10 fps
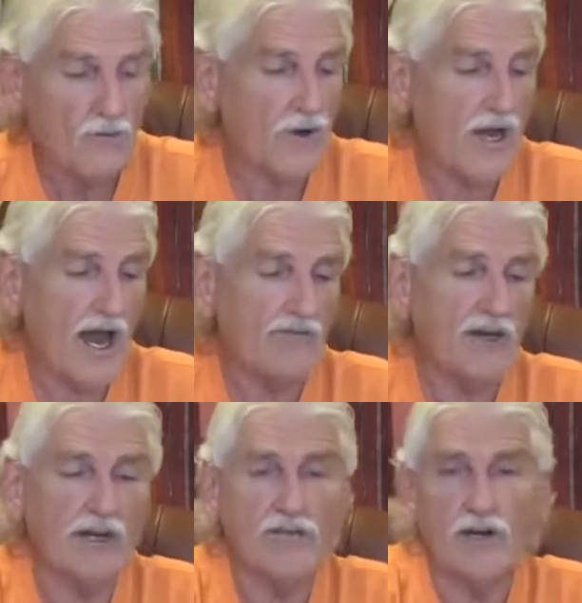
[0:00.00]
We have
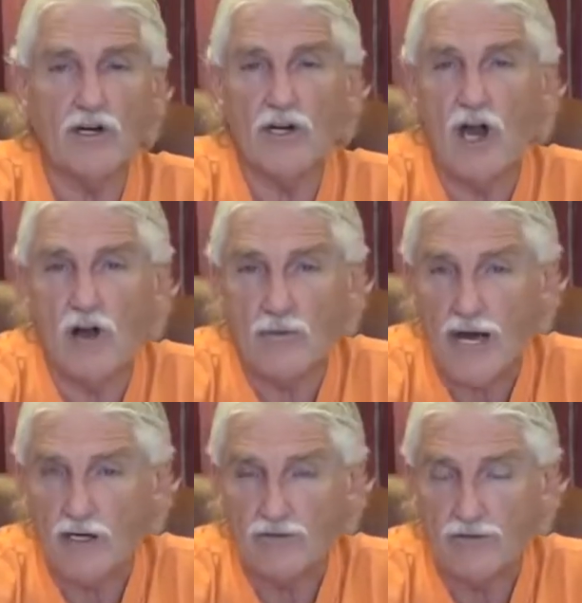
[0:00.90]
a liver and
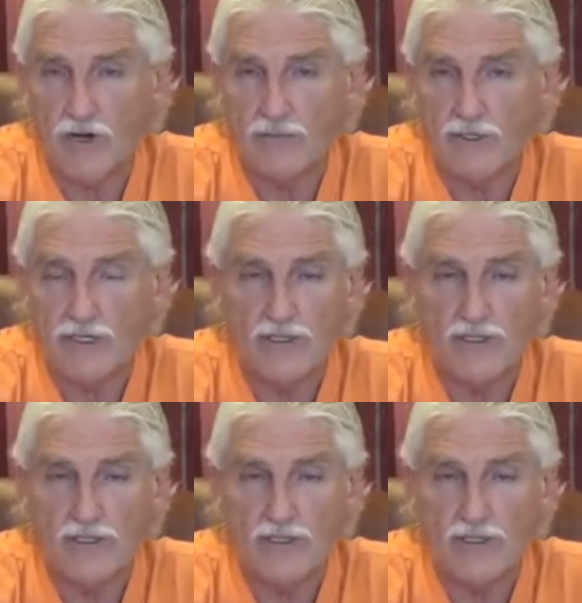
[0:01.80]
gallbladder formula,